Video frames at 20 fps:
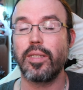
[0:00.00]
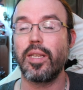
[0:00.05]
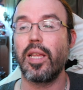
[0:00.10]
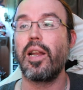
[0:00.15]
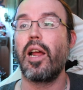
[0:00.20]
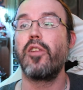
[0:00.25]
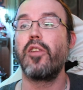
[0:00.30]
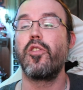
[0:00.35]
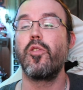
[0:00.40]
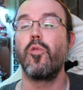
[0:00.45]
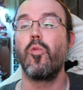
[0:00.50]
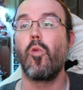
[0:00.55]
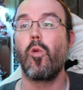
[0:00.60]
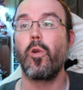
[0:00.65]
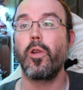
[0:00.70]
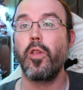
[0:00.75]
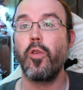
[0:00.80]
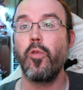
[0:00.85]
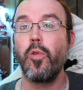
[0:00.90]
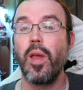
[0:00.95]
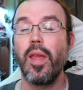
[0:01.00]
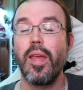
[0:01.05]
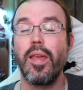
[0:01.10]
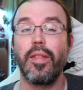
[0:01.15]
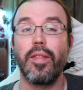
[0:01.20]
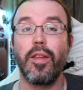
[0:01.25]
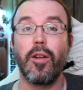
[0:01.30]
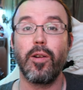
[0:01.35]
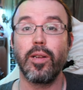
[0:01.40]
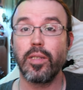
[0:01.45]
And I do warn you,
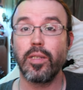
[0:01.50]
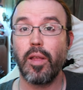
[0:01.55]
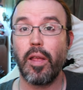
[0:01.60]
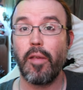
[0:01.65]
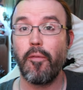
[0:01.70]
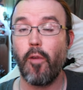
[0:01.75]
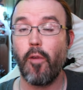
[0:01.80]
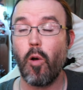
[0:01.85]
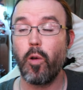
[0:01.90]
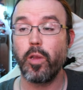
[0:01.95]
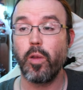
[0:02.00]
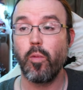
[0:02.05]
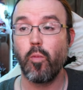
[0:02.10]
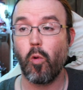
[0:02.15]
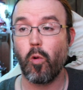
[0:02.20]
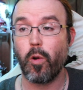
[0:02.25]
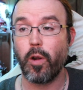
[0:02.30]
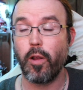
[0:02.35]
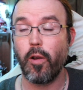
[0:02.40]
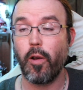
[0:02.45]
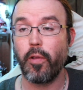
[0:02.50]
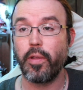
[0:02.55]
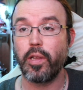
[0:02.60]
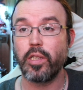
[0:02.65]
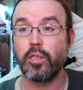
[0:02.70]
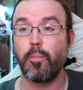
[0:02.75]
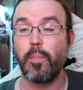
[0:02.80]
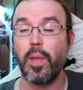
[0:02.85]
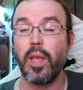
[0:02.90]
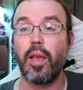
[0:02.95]
there is a volume warning on
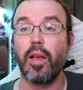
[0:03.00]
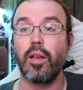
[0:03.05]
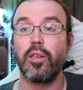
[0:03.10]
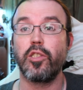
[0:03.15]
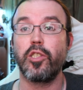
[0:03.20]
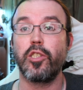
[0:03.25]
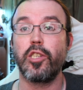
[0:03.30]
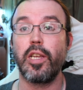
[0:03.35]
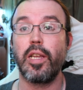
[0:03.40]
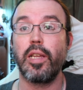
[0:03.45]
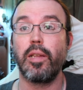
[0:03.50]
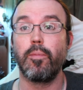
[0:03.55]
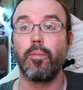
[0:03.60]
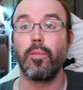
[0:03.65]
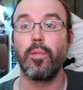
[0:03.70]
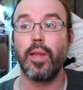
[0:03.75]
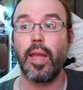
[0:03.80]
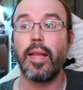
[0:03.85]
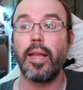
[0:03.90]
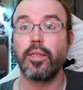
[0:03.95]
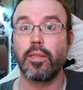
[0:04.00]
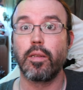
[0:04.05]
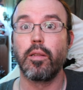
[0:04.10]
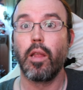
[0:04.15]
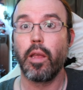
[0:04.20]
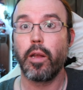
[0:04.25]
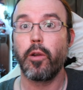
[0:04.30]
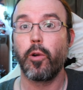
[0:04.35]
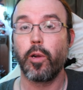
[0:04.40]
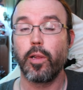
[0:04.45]
this because she is
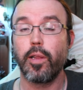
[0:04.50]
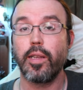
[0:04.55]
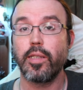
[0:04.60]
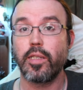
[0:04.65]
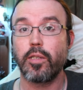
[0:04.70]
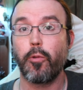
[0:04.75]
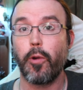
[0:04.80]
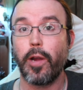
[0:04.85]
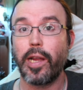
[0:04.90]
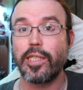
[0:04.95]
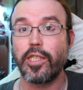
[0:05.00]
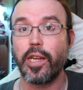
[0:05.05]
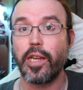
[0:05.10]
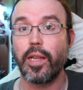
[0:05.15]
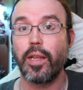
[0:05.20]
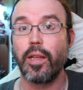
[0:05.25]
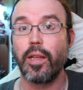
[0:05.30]
literally screeching